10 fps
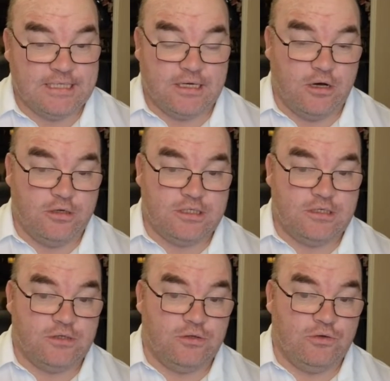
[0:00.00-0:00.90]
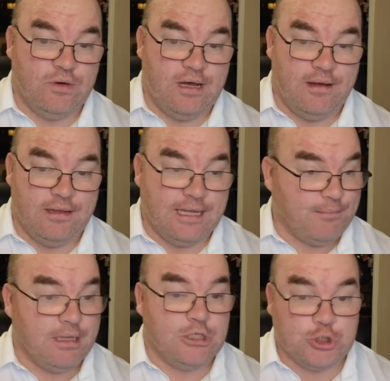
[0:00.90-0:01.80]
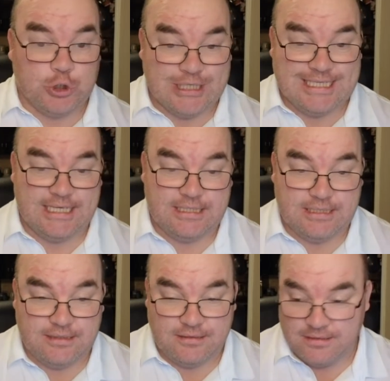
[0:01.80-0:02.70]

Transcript: to go to do like blood sugar test,